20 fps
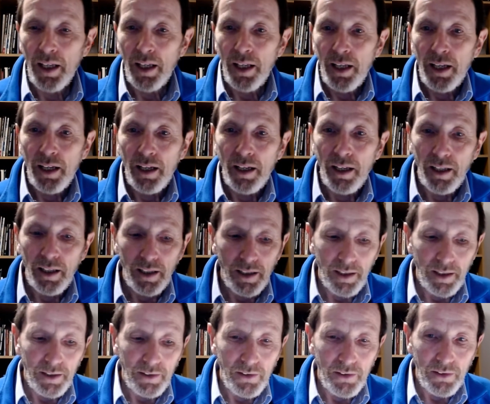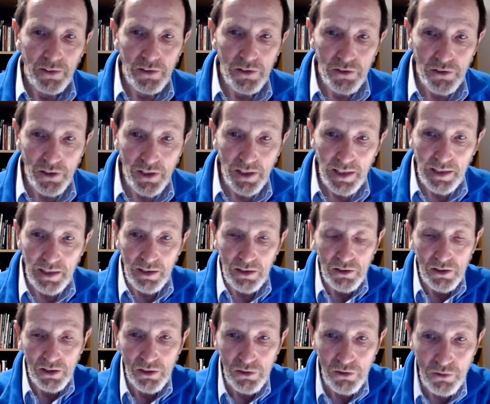The design is
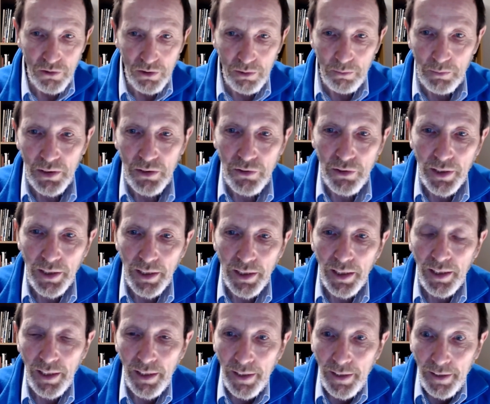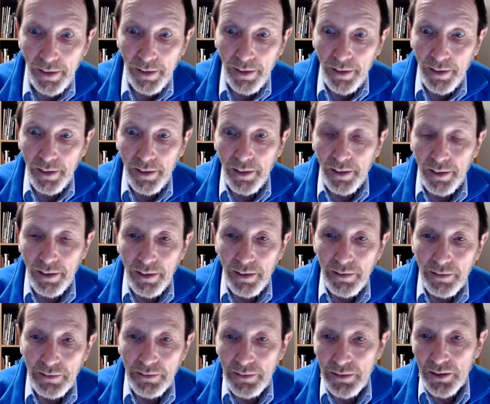extremely tricky,
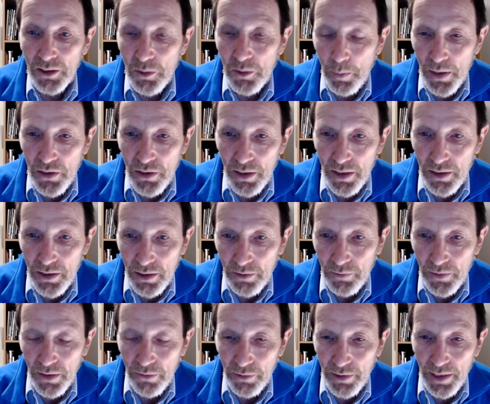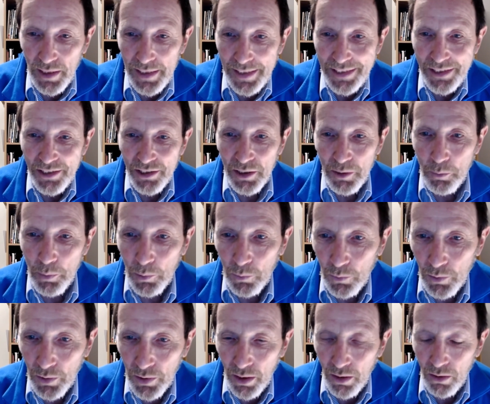especially as I've never actually built a
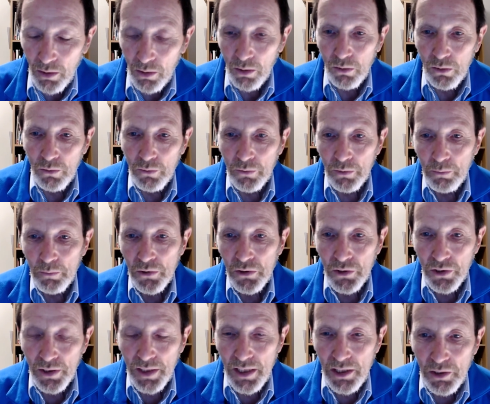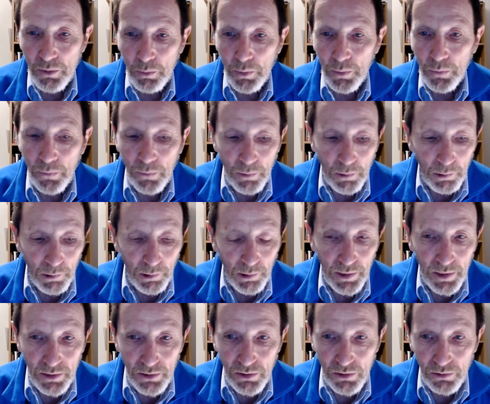clock from scratch before.
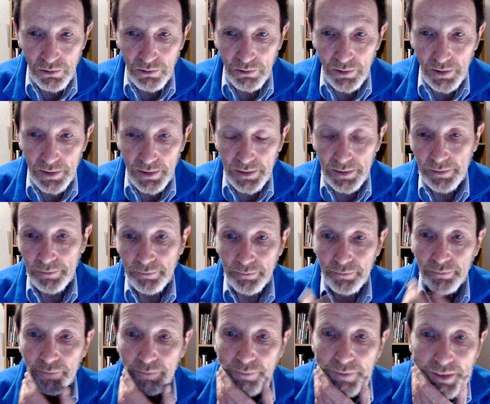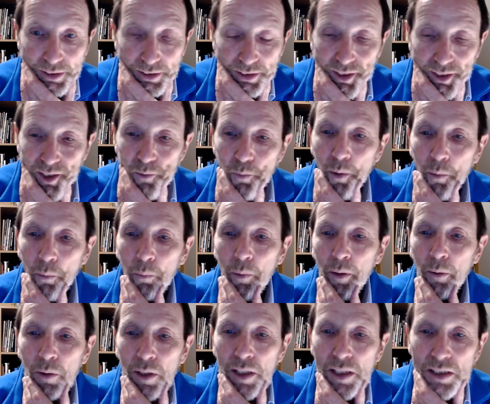So yeah, that's probably why
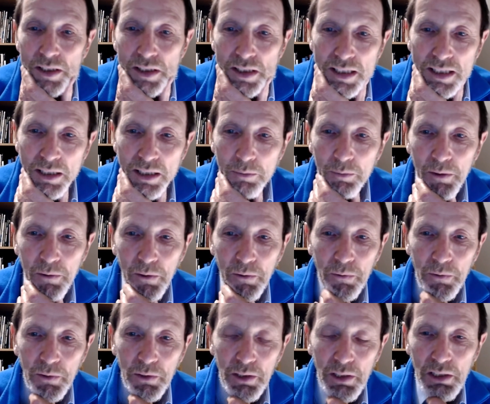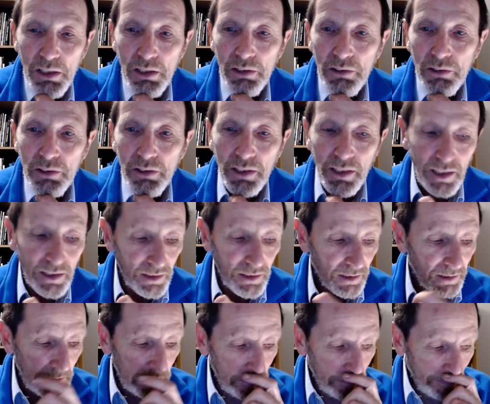it's taken me 15 years to get to this
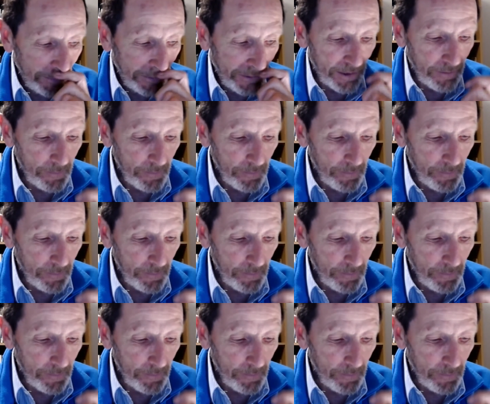point.